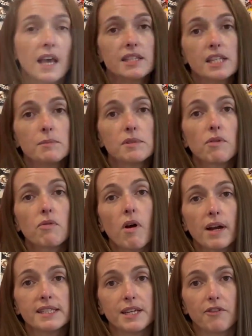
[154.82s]
In terms of a
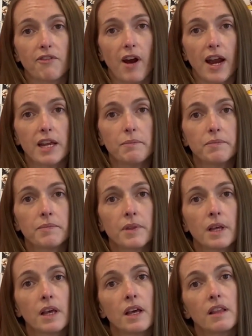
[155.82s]
writing frame,
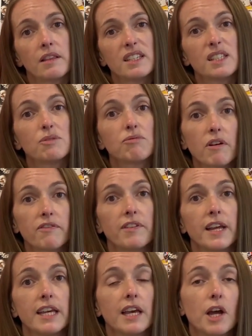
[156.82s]
this is
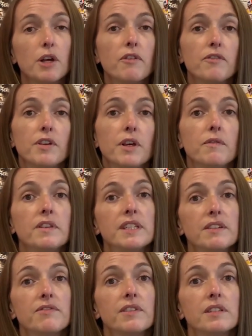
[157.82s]
roughly an overview of the
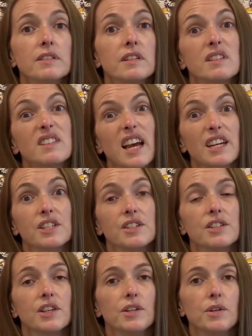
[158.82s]
different
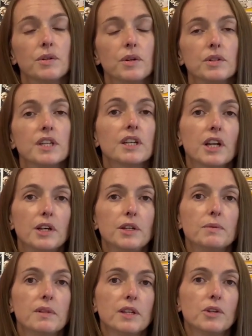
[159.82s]
sections that you could
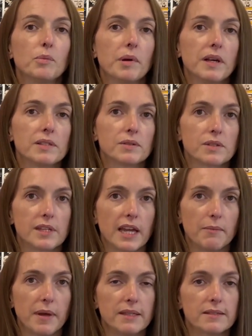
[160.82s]
include within your personal
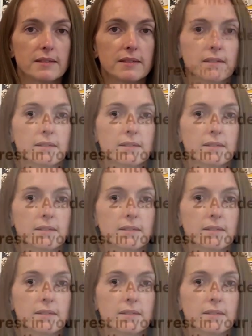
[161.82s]
statement.